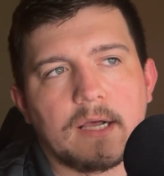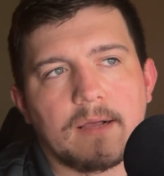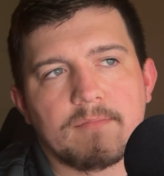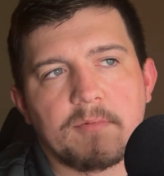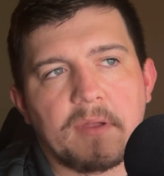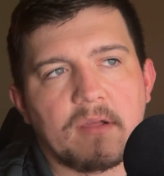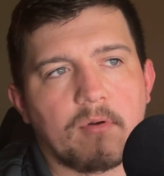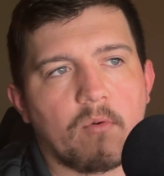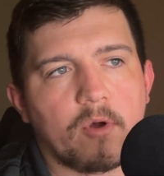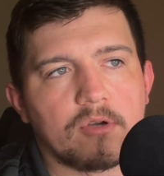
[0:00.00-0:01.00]
Depending
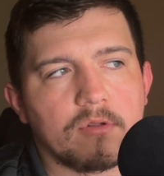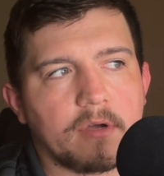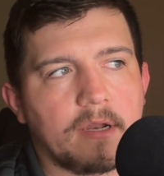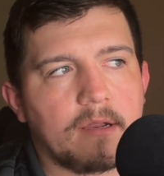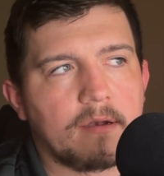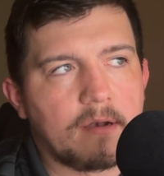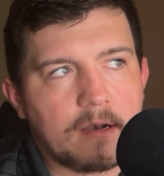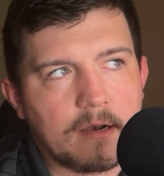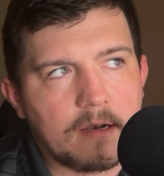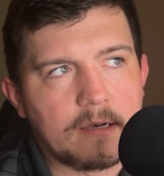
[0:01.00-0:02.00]
upon where you're looking at
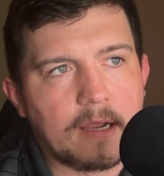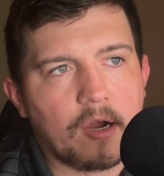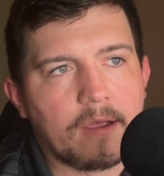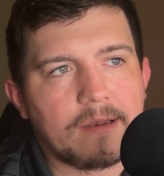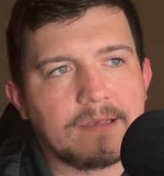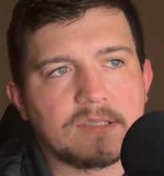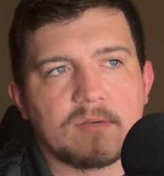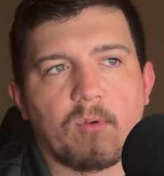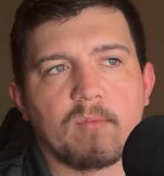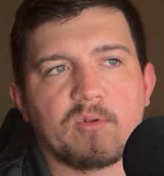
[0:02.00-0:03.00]
Derrion, he's
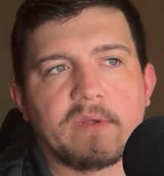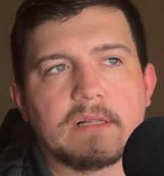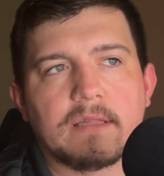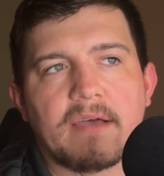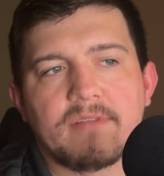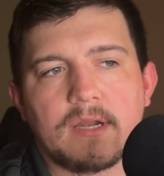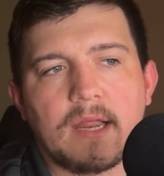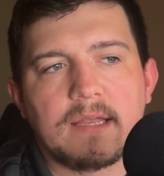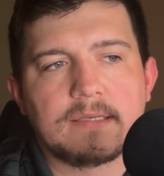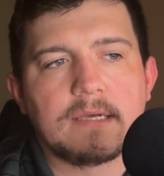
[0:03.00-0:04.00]
somewhere between 11 and
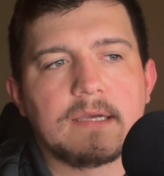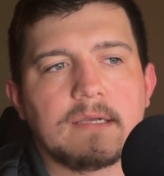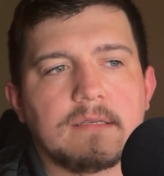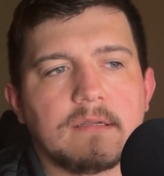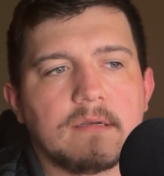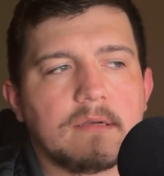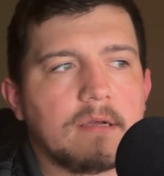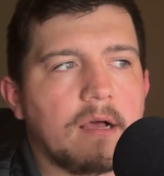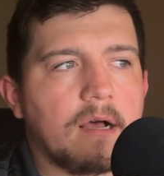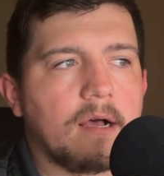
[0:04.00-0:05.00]
18.
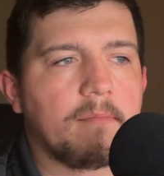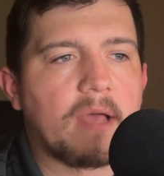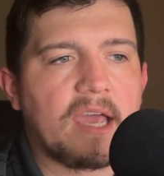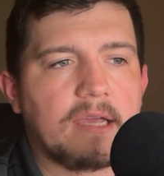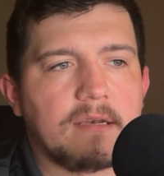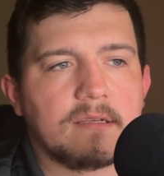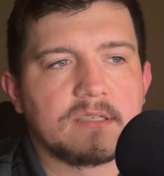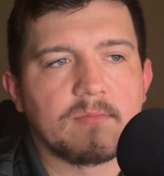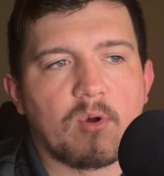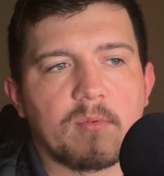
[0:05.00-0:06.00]
Aiden is
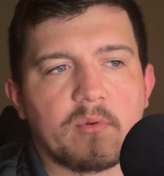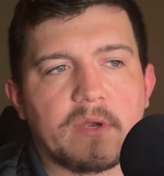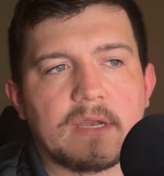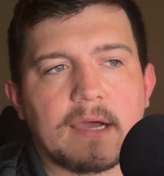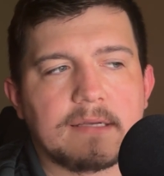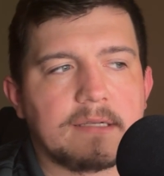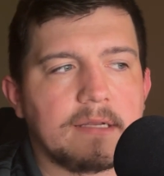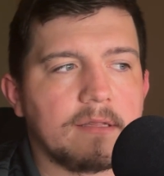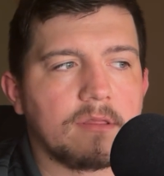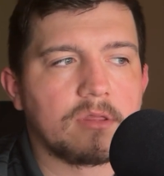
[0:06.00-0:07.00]
somewhere between
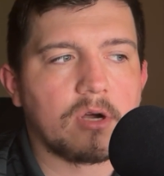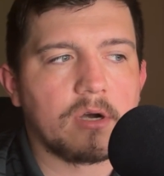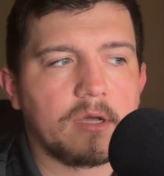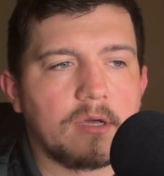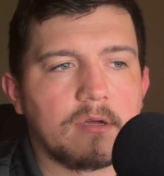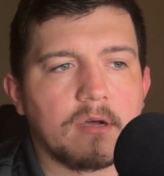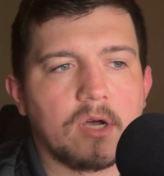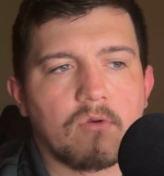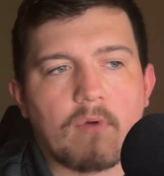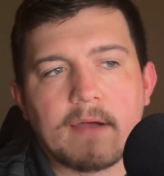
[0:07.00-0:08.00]
19 and 30.
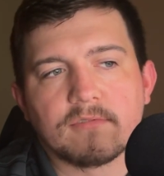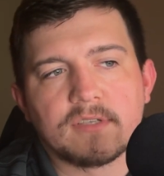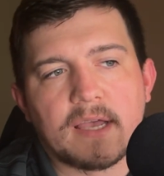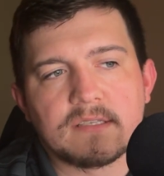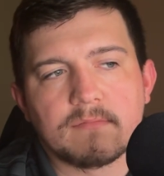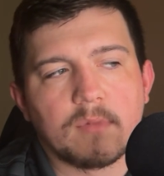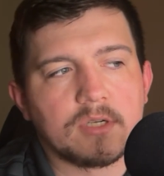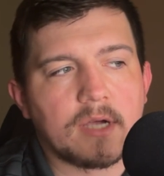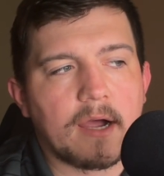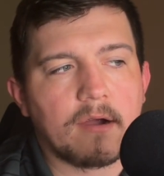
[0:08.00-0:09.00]
Rivals has him
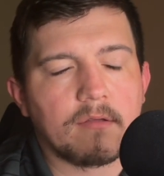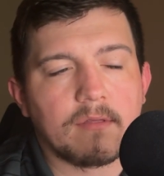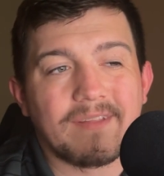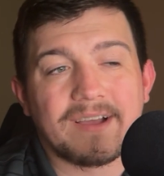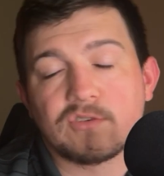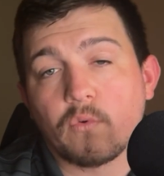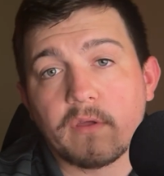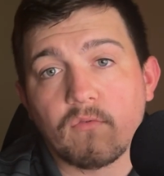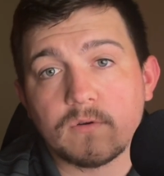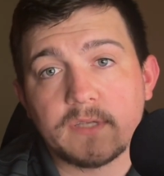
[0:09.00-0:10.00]
much higher than like a
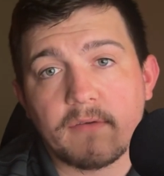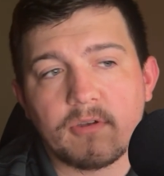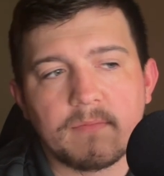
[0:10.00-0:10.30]
24/7.